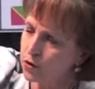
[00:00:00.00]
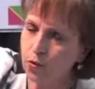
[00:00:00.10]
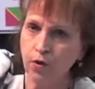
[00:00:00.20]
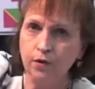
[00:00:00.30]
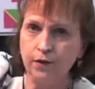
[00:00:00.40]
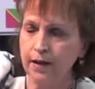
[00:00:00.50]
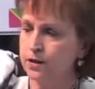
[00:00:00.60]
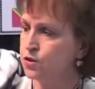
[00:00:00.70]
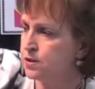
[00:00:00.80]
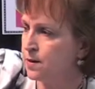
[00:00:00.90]
a
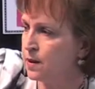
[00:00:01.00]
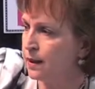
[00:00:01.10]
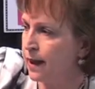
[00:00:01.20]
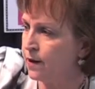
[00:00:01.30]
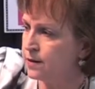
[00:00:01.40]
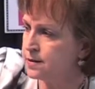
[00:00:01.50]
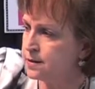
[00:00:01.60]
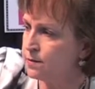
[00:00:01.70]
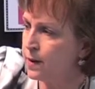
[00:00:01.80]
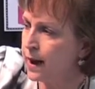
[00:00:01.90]
1/4-inch seam
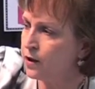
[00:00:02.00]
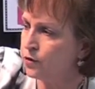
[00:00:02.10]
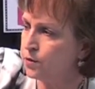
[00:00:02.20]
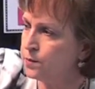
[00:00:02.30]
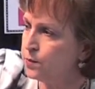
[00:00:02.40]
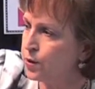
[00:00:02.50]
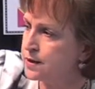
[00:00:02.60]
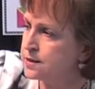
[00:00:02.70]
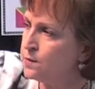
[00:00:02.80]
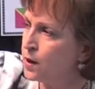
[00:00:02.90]
allowance, miter them,
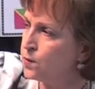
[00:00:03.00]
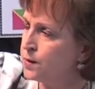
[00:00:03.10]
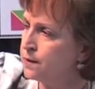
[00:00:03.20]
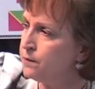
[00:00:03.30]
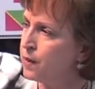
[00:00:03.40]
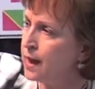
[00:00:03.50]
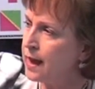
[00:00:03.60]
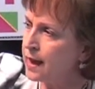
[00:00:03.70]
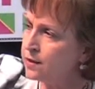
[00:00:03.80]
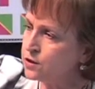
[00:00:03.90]
press them open,
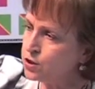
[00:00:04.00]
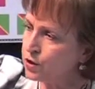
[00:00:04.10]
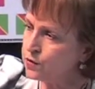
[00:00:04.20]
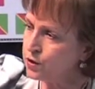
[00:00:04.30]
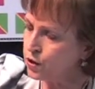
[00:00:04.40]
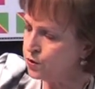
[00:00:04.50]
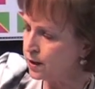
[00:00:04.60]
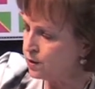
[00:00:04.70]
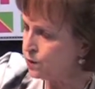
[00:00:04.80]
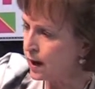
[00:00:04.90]
and then turn the
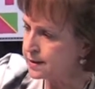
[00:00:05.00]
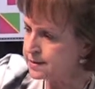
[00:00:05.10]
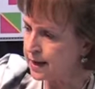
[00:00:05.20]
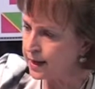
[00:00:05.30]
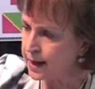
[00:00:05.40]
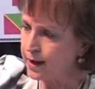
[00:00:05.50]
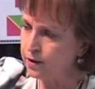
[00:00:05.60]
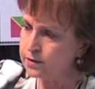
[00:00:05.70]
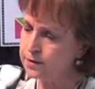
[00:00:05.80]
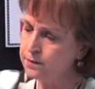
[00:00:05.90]
unit right side
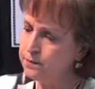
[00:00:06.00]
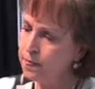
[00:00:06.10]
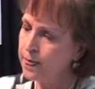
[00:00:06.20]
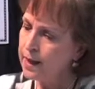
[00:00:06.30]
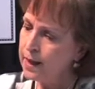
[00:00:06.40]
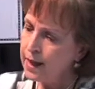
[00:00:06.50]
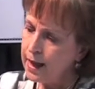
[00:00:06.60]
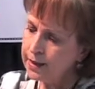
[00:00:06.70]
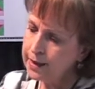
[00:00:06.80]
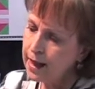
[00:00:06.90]
out.
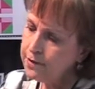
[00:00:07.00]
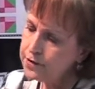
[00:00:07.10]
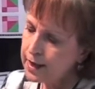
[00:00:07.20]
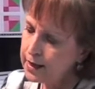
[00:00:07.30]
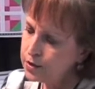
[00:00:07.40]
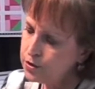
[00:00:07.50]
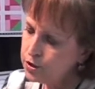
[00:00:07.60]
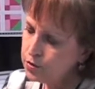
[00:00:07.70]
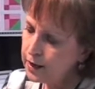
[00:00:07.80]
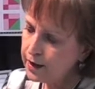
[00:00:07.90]
And then I've taken
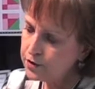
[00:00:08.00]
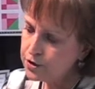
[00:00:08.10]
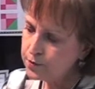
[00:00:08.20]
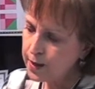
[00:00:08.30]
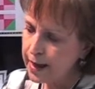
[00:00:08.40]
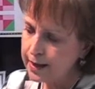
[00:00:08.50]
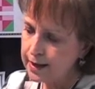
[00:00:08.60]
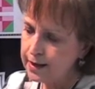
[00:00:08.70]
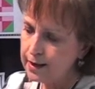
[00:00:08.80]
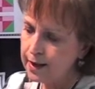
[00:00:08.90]
2 layers of
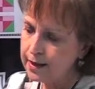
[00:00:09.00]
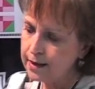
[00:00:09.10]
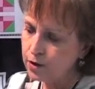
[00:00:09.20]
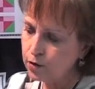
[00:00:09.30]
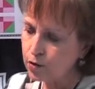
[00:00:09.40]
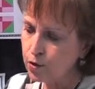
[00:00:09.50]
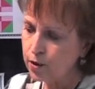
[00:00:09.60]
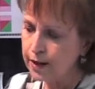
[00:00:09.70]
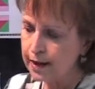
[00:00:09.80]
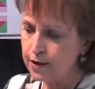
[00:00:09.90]
batting and then a little
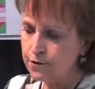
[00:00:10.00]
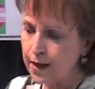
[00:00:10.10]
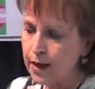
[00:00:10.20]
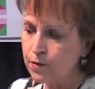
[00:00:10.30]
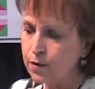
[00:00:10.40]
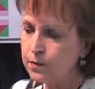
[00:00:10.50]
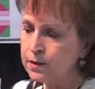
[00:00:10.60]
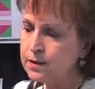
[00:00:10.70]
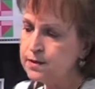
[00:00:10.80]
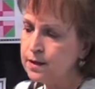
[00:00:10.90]
coordinating fabric,
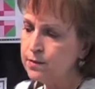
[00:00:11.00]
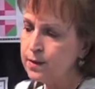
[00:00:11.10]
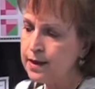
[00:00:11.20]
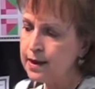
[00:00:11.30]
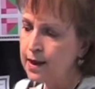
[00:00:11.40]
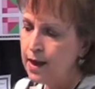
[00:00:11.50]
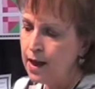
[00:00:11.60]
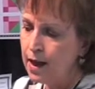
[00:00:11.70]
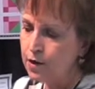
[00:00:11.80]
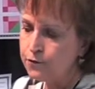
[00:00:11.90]
but this can be
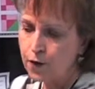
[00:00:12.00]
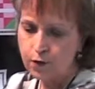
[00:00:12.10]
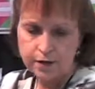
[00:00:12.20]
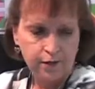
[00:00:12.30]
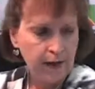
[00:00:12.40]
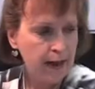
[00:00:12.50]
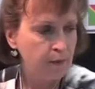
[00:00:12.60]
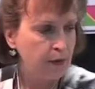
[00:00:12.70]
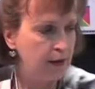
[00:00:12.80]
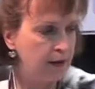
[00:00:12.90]
a focus
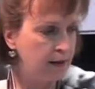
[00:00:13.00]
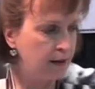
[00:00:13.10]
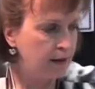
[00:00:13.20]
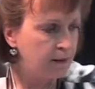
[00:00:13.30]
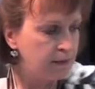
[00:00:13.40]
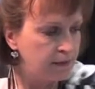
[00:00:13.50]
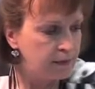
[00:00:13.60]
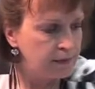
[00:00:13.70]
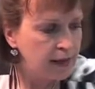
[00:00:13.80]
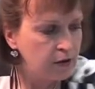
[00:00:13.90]
fabric
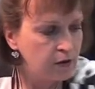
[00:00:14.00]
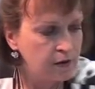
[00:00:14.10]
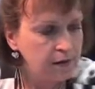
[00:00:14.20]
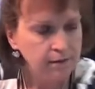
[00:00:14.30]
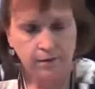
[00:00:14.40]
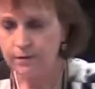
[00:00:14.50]
that you can